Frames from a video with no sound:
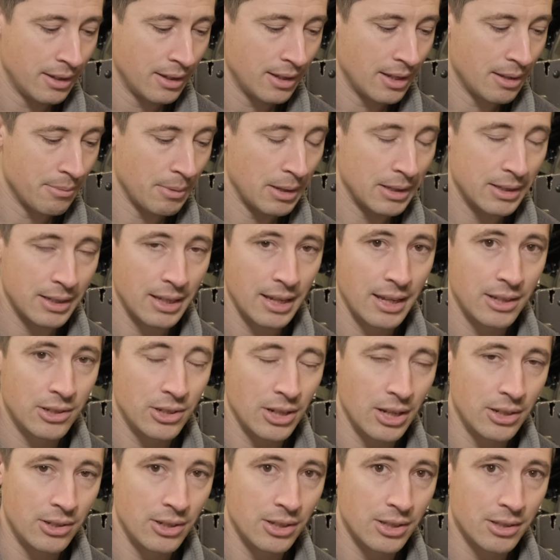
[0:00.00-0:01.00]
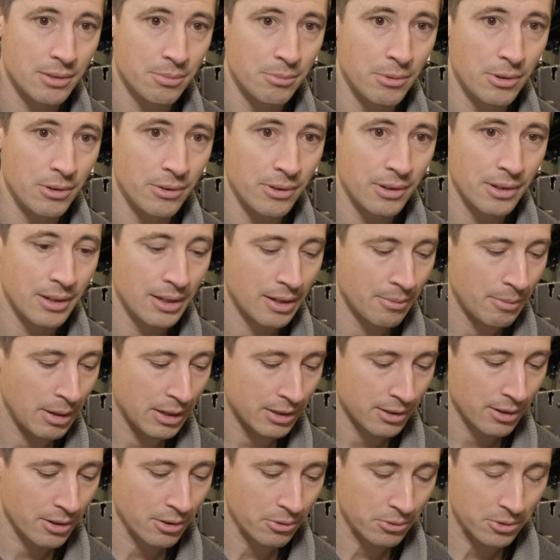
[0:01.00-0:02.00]
it makes gear changes smoother, it
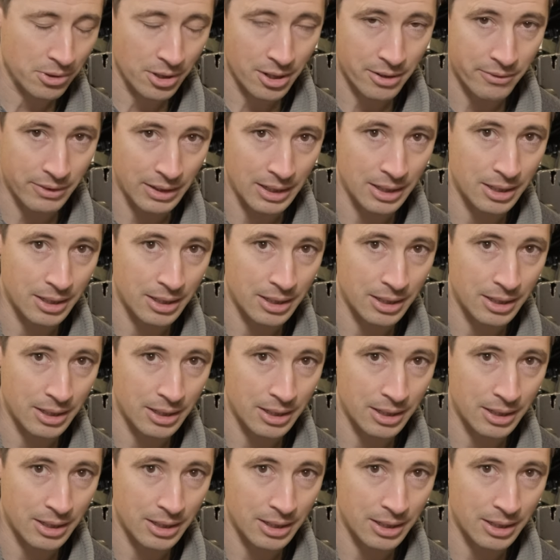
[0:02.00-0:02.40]
makes the whole driving